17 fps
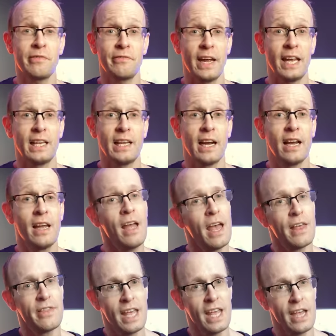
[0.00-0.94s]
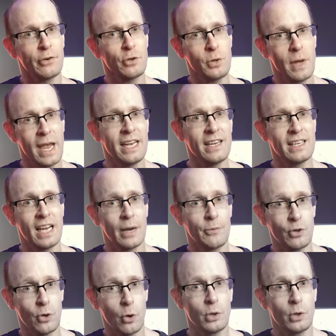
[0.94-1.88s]
failure, and therefore you ended
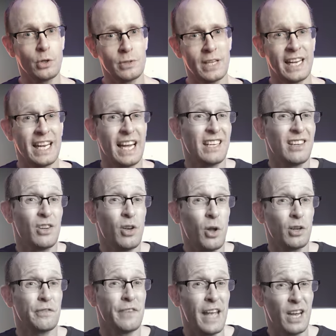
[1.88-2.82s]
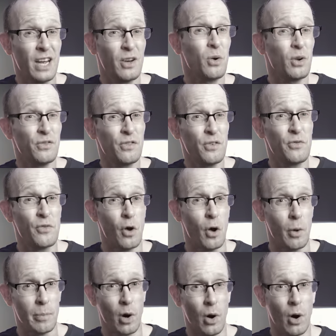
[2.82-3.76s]
up with audio that had a lot of echo and
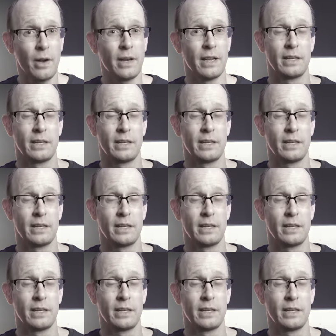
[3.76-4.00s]
reverb on